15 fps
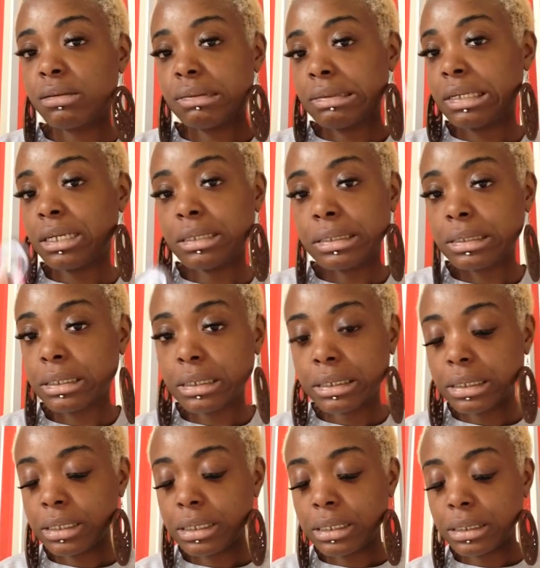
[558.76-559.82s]
I just got
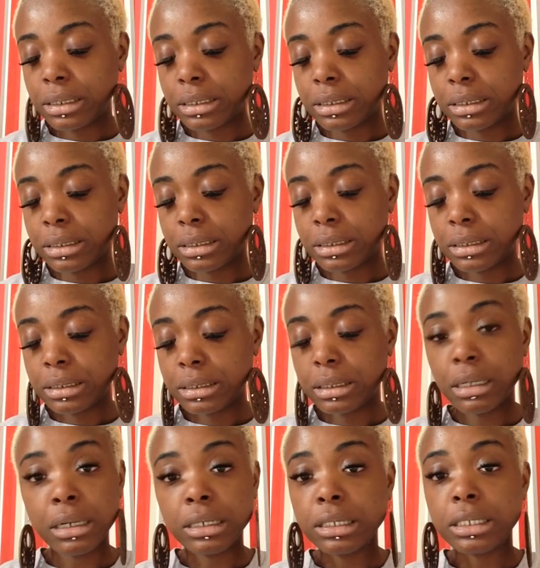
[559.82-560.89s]
it.
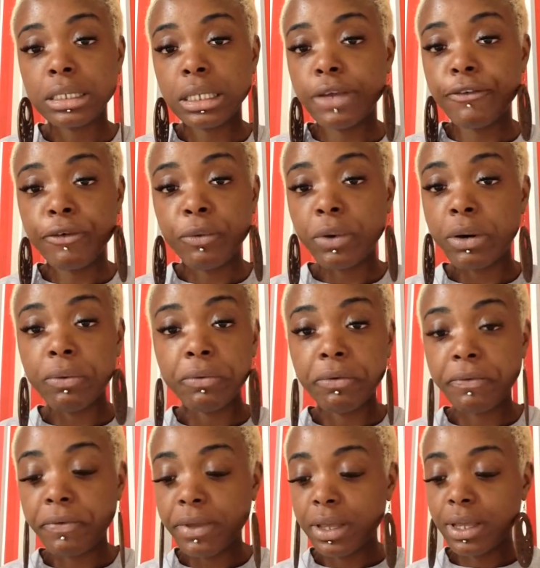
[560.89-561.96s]
Can't see everyone
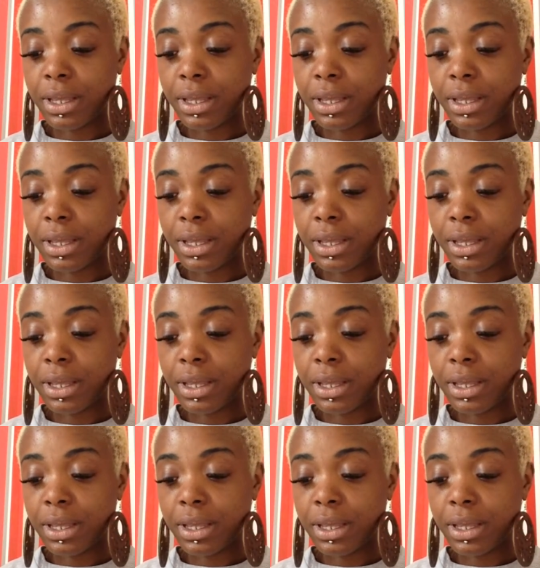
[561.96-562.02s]
with it.